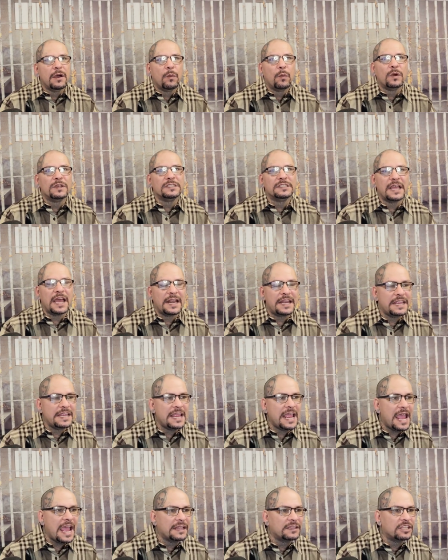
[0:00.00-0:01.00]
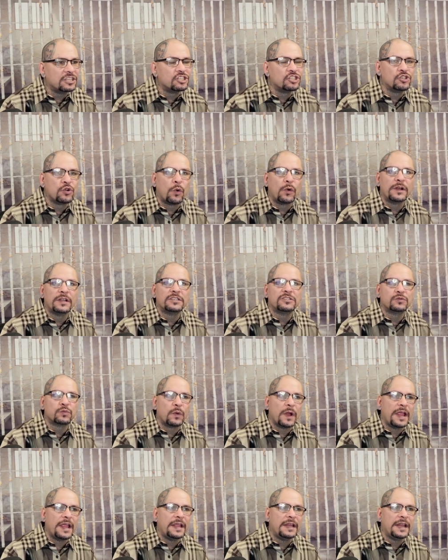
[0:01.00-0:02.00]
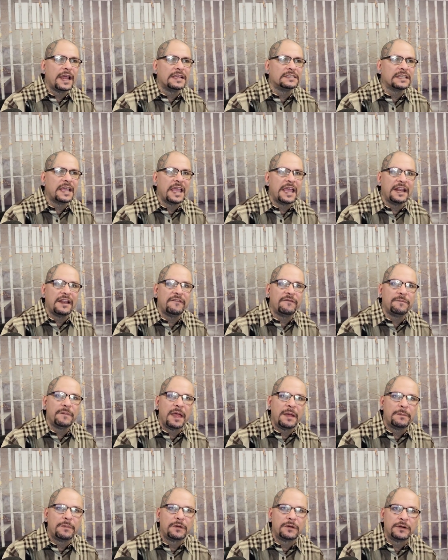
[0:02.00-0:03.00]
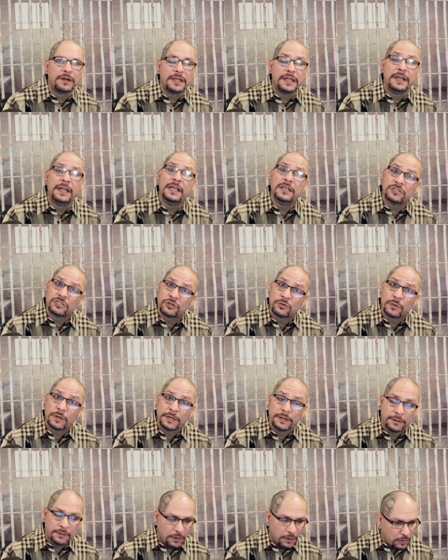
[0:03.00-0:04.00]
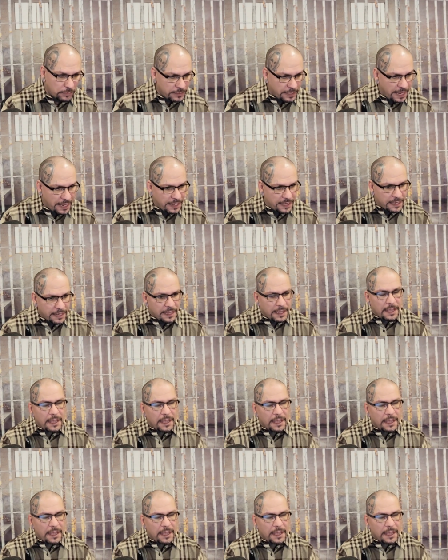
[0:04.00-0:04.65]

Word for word: was that he had the shortest reign as an NF member in history, okay?